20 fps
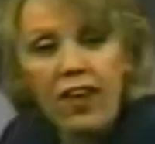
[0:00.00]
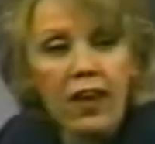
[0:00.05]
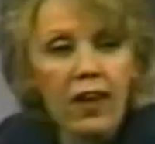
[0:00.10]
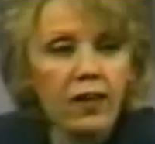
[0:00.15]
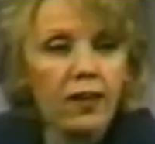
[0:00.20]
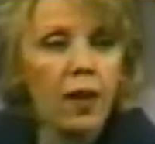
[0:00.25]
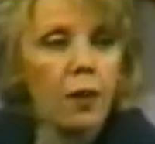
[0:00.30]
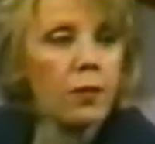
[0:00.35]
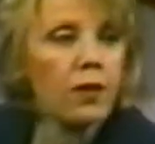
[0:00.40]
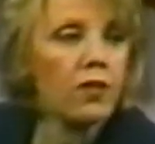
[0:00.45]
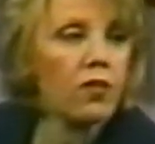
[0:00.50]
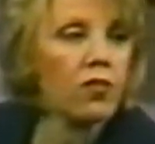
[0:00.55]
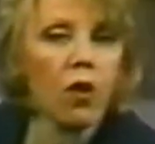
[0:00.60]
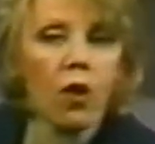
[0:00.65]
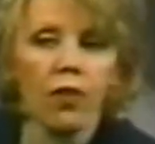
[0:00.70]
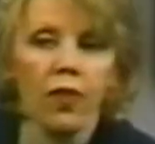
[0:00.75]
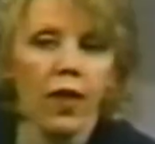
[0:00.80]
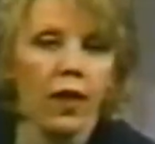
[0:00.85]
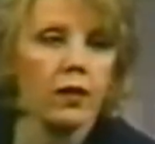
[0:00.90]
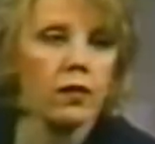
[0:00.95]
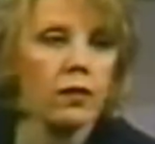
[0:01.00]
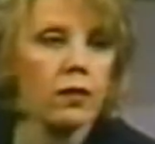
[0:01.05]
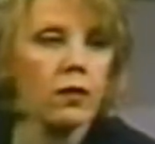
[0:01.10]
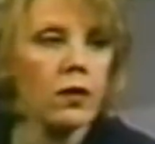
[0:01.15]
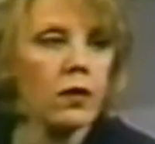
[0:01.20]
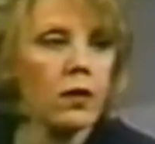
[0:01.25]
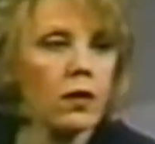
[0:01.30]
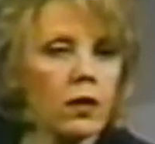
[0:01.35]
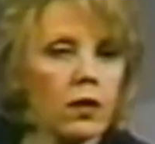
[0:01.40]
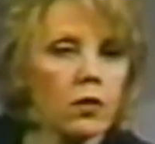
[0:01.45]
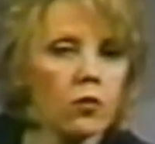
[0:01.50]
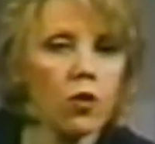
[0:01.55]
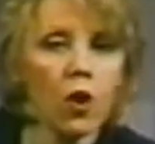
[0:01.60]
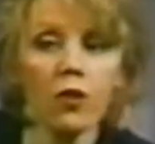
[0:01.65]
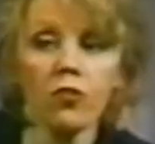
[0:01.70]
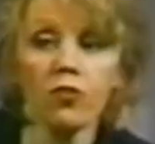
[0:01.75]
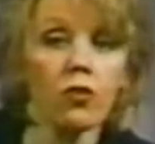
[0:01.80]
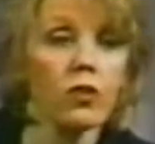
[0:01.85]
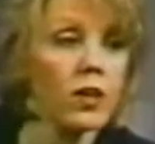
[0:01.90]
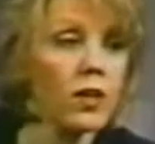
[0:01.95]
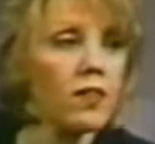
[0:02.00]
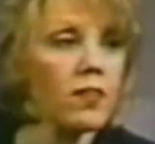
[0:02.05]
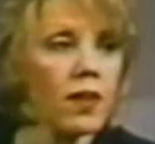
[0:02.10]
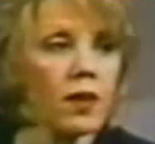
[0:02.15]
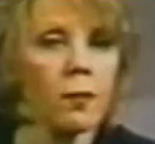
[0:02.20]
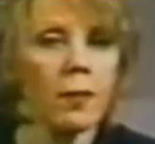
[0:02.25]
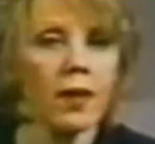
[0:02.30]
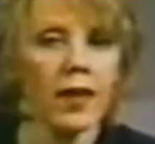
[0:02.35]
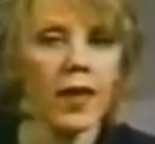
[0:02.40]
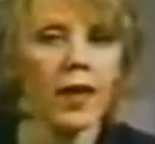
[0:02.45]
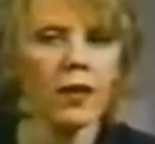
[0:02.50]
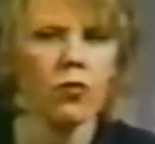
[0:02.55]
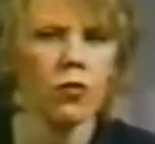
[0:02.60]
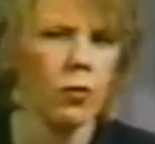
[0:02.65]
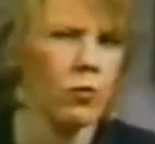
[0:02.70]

the sand. How many saw that? Taught your kids how to make a